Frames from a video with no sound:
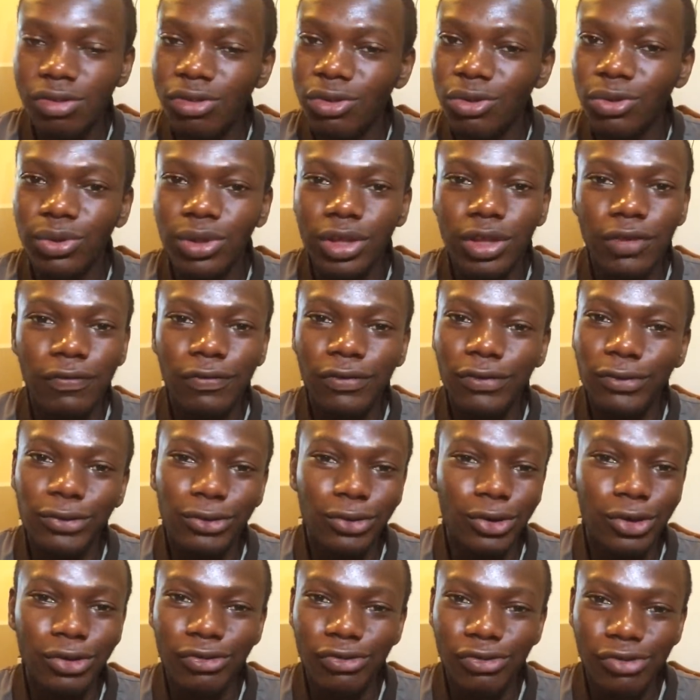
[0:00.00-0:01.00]
So if you
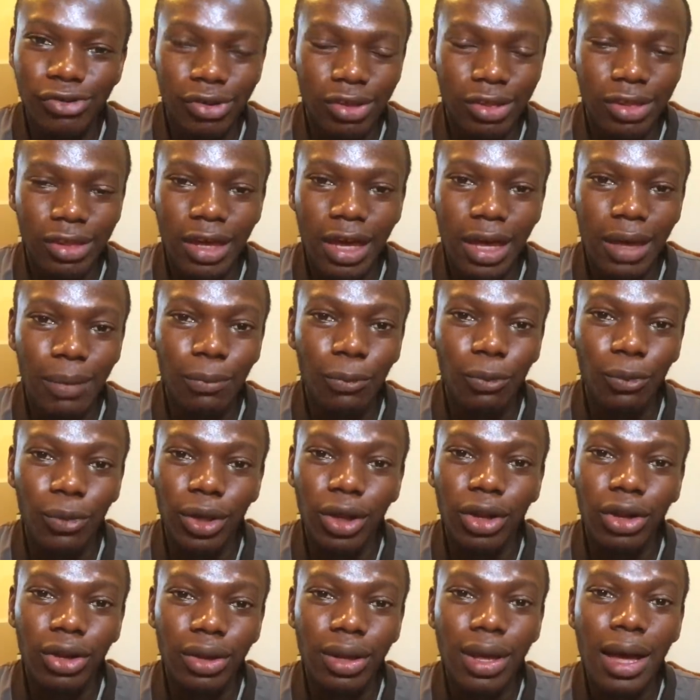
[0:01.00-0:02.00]
don't use your time
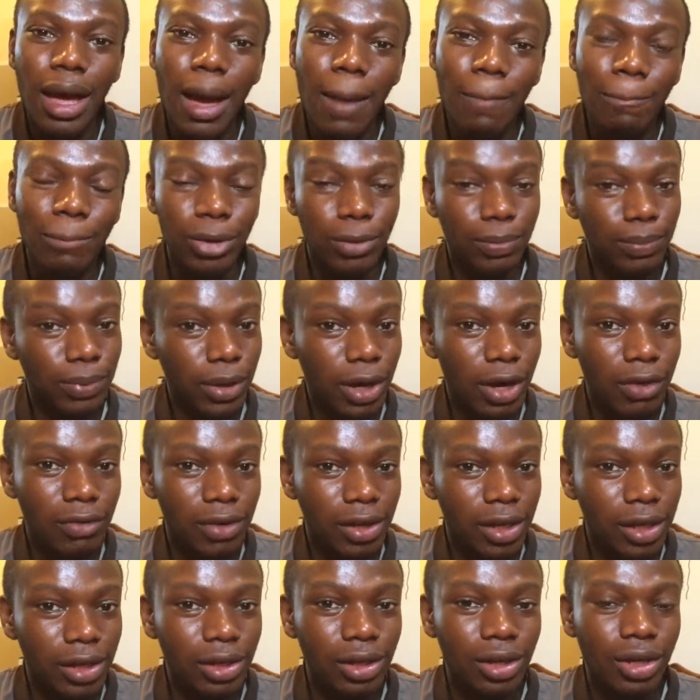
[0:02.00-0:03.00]
well
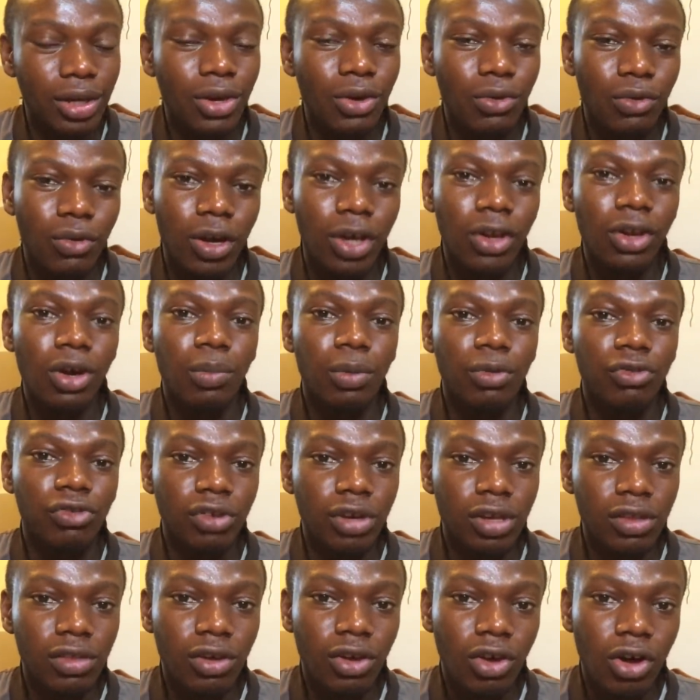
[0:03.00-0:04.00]
preparing, when
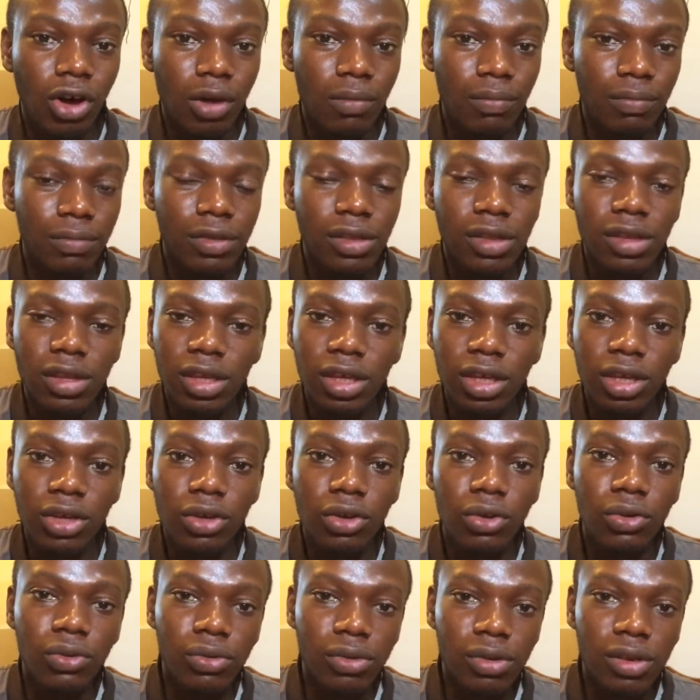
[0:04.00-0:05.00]
opportunity comes, it
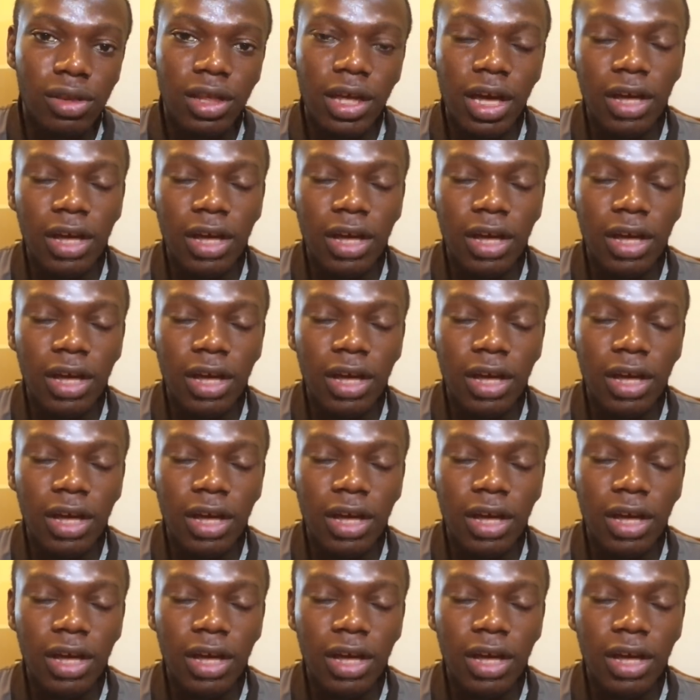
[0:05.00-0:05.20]
goes.